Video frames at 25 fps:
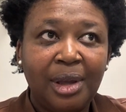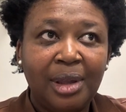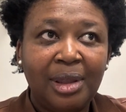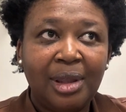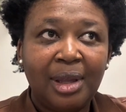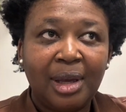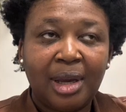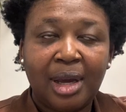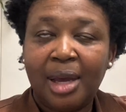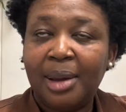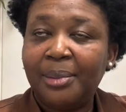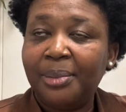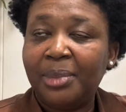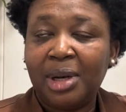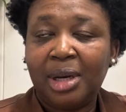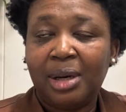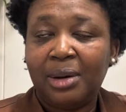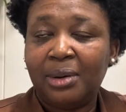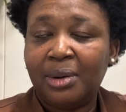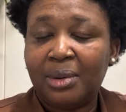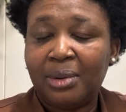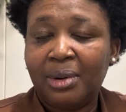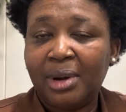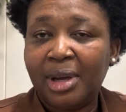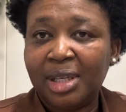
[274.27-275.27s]
the company
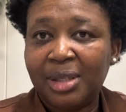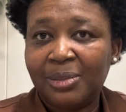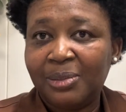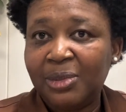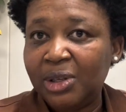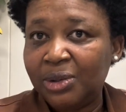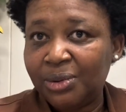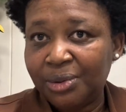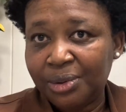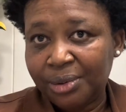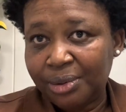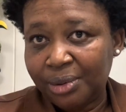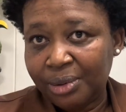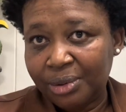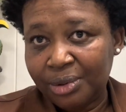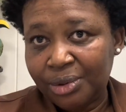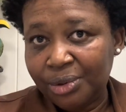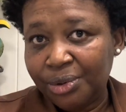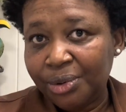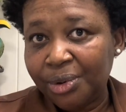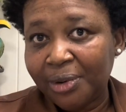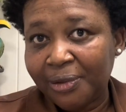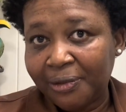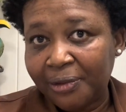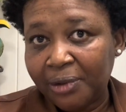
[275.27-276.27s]
requires me to
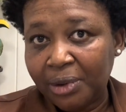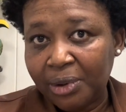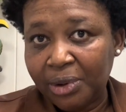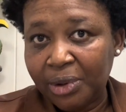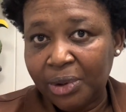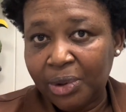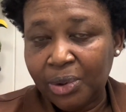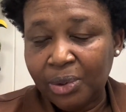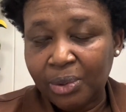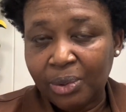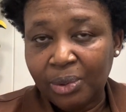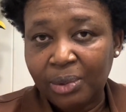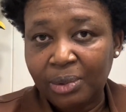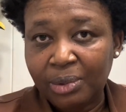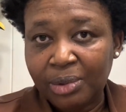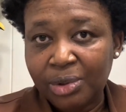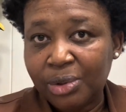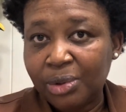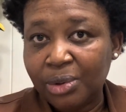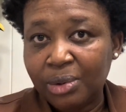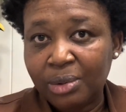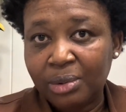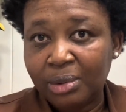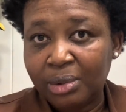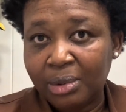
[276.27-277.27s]
refer you,
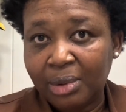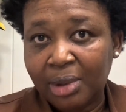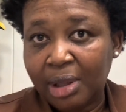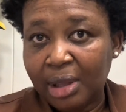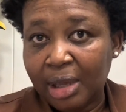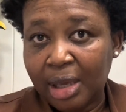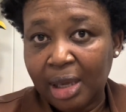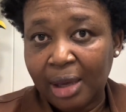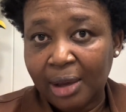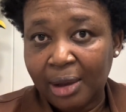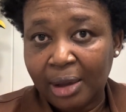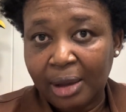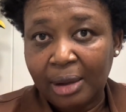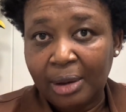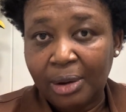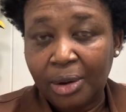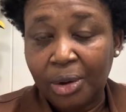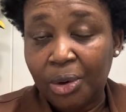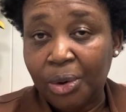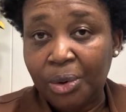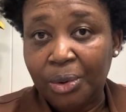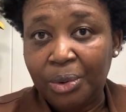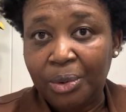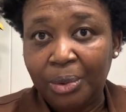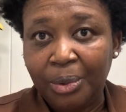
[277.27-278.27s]
so there,
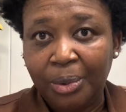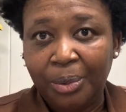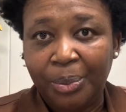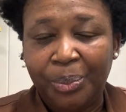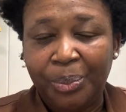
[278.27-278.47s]
go.